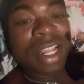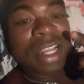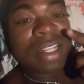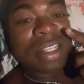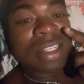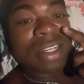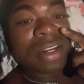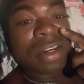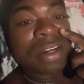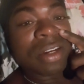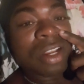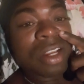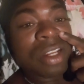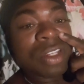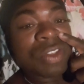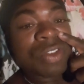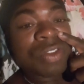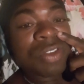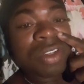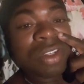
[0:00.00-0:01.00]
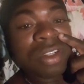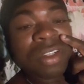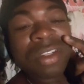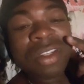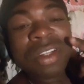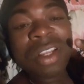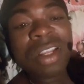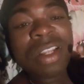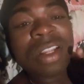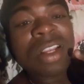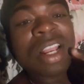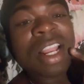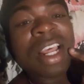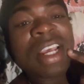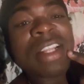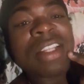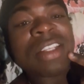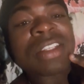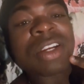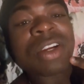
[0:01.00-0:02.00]
lines our nostrils, it
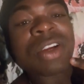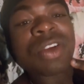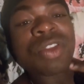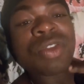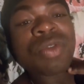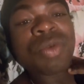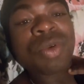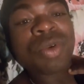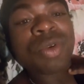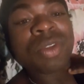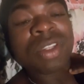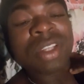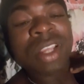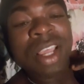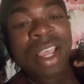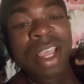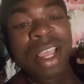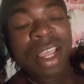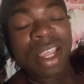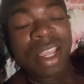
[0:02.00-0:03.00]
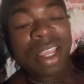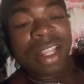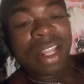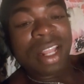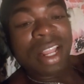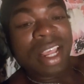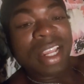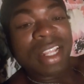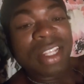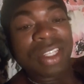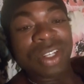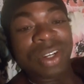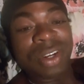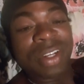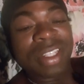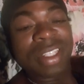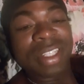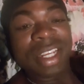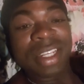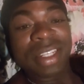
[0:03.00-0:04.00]
lines our throat, it lines our
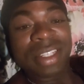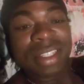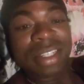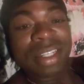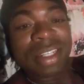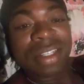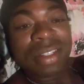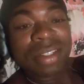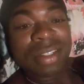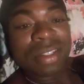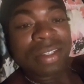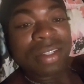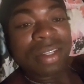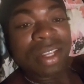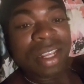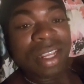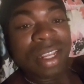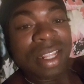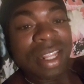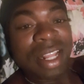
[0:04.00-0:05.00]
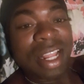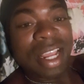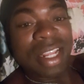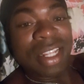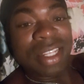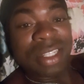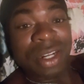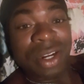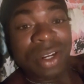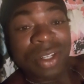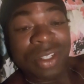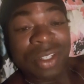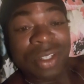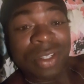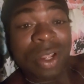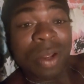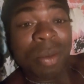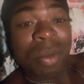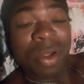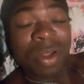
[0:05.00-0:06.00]
intestines, it lines our
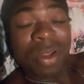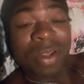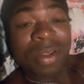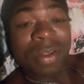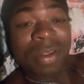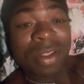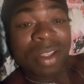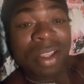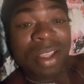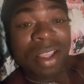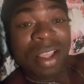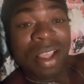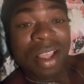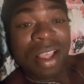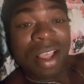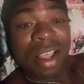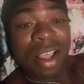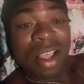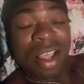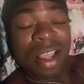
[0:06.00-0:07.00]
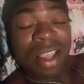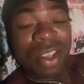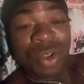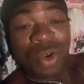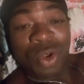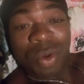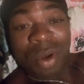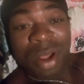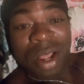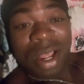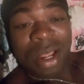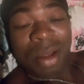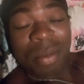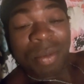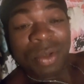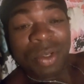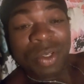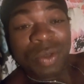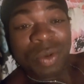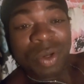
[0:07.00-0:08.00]
stomach. You know what
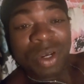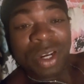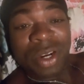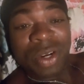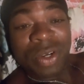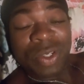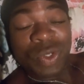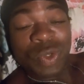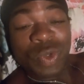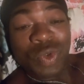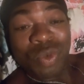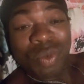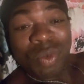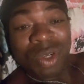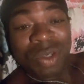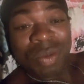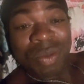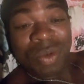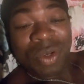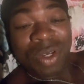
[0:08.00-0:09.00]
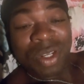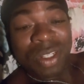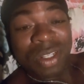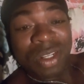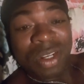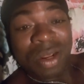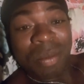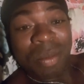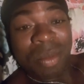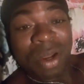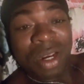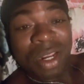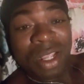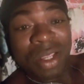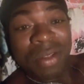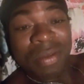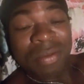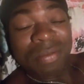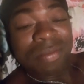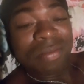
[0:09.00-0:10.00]
happens when there's too much mucus in the
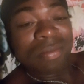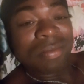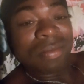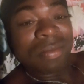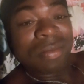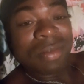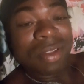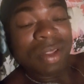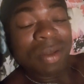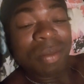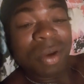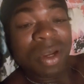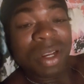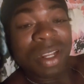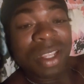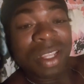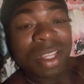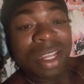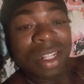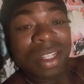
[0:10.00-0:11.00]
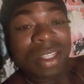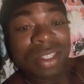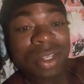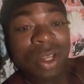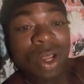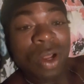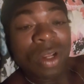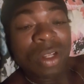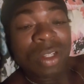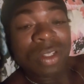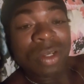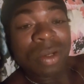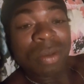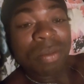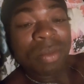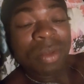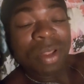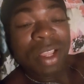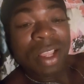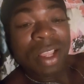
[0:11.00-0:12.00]
body? The body gets gunked up.